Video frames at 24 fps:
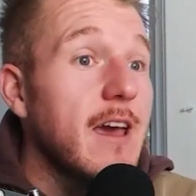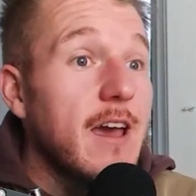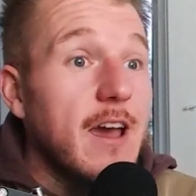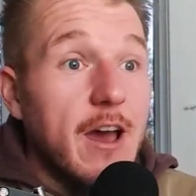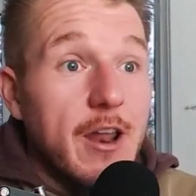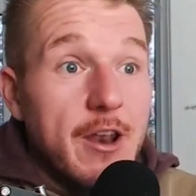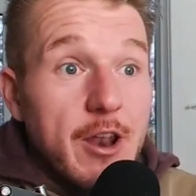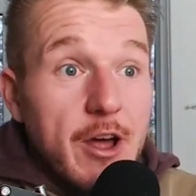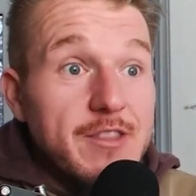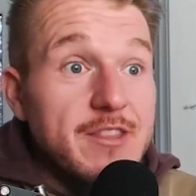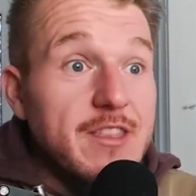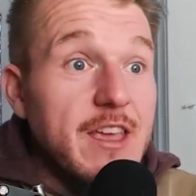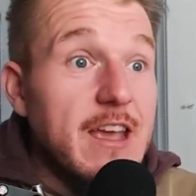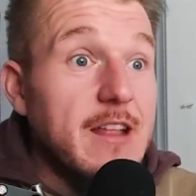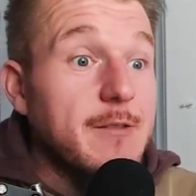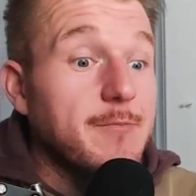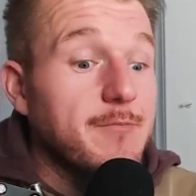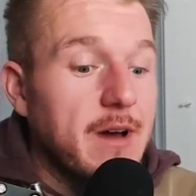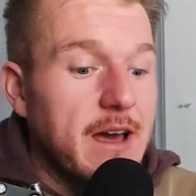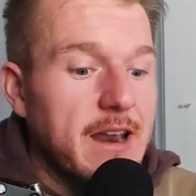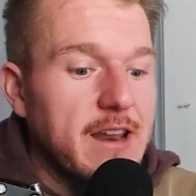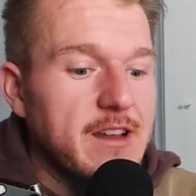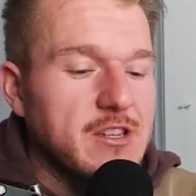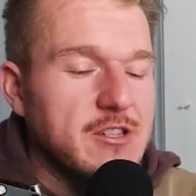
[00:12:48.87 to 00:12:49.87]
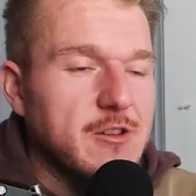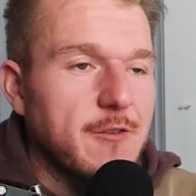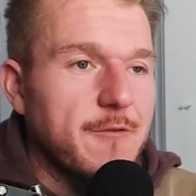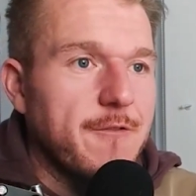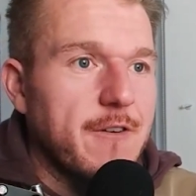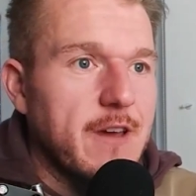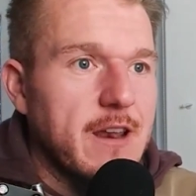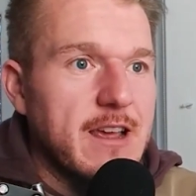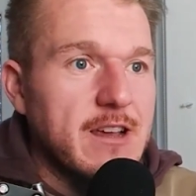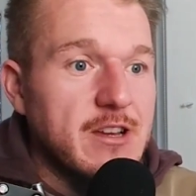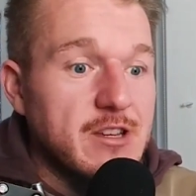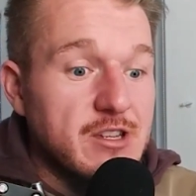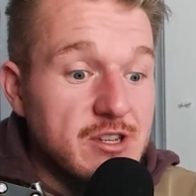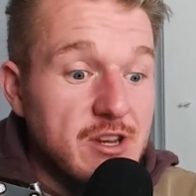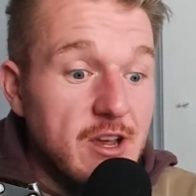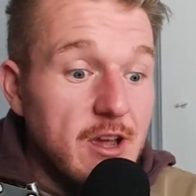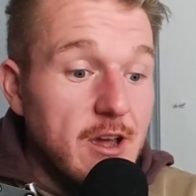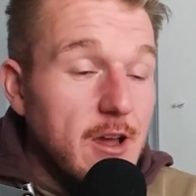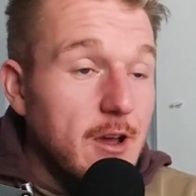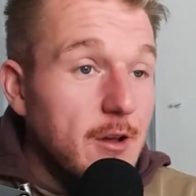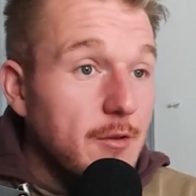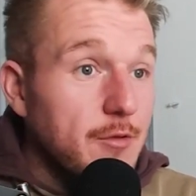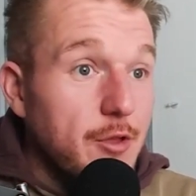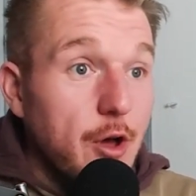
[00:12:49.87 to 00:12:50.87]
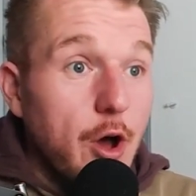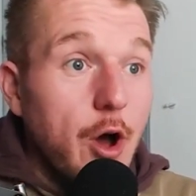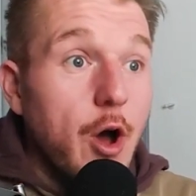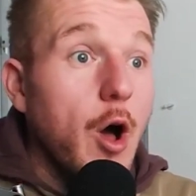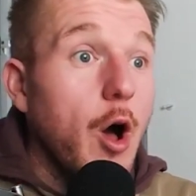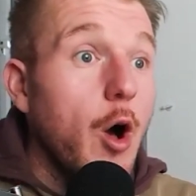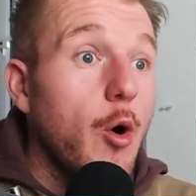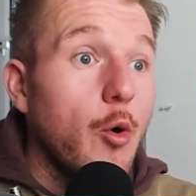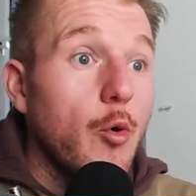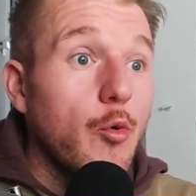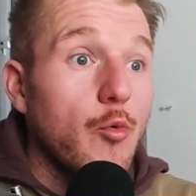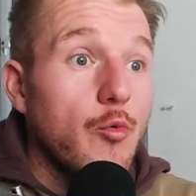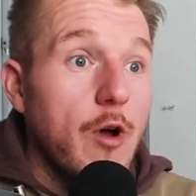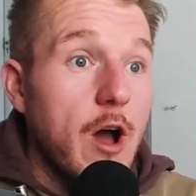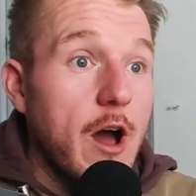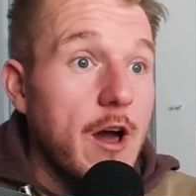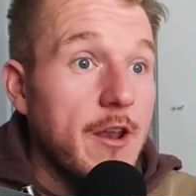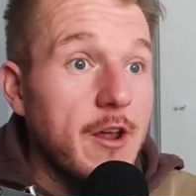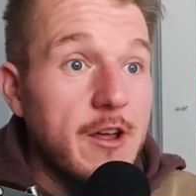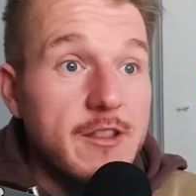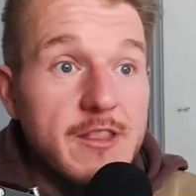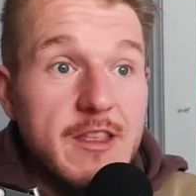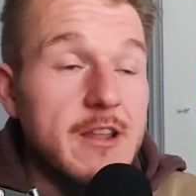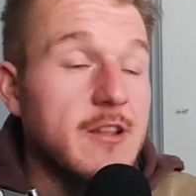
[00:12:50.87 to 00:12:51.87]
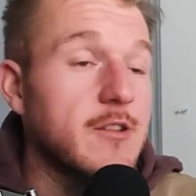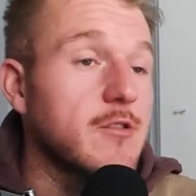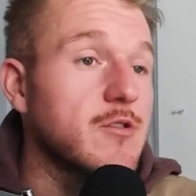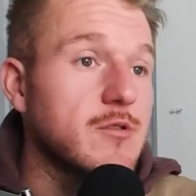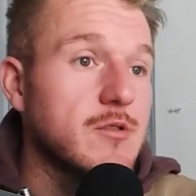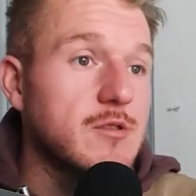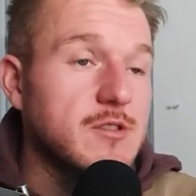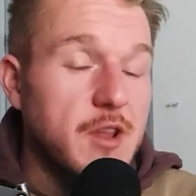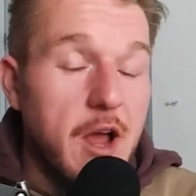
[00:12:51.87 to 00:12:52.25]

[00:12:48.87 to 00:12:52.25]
And I did manage to finish the whole run. I didn't